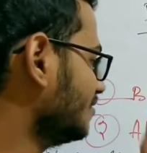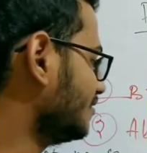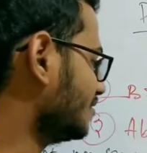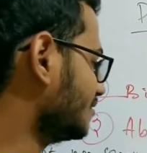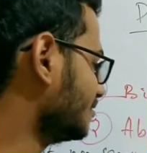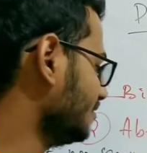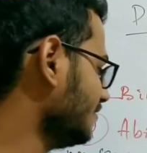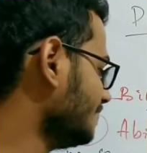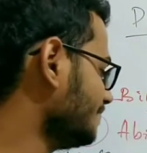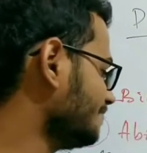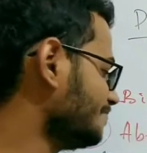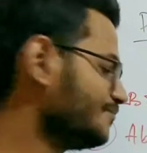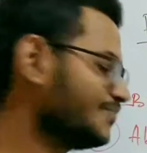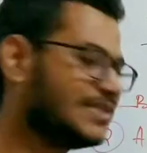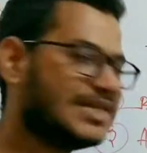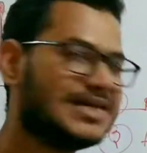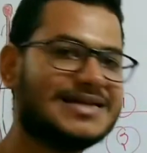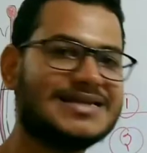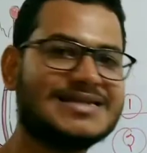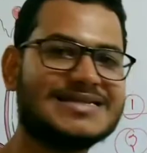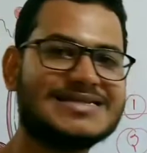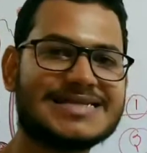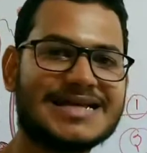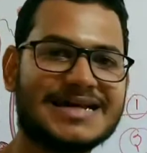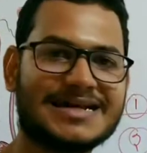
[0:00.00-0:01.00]
or the
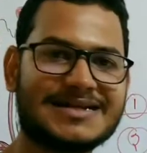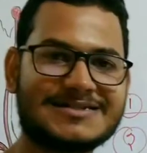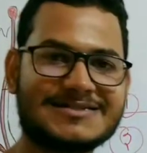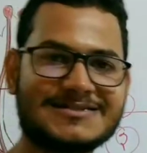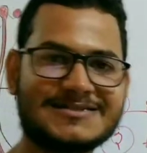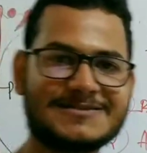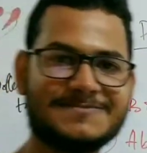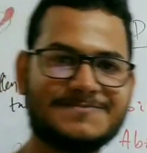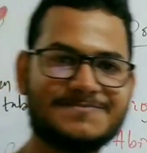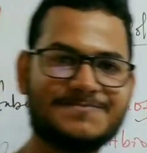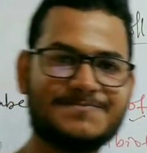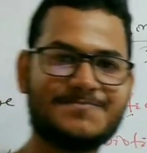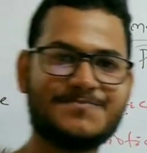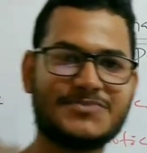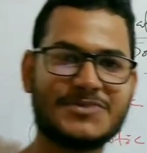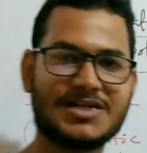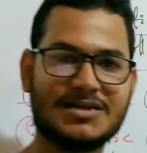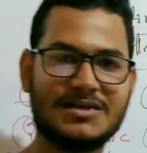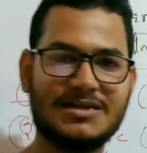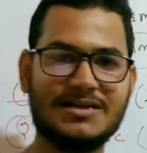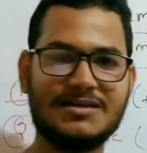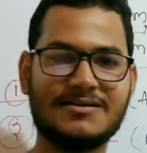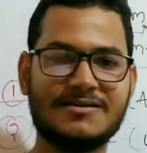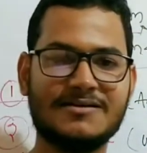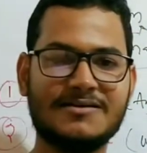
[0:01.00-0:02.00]
insects.
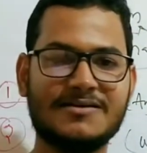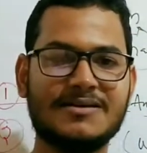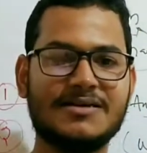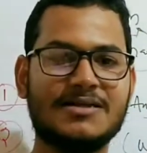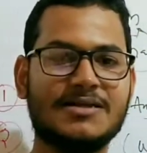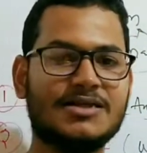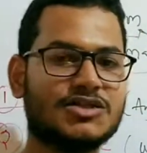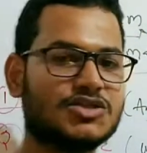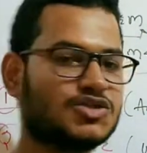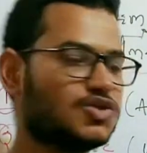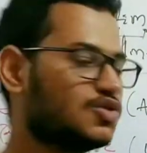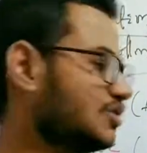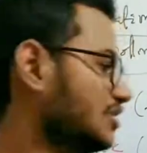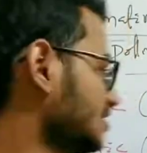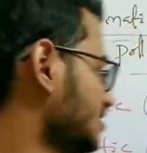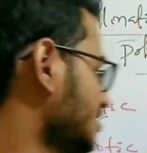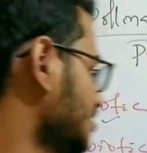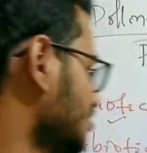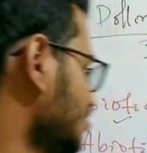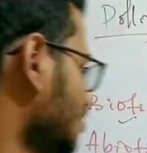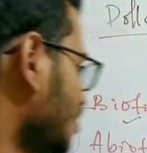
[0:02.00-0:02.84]
Clear? So this is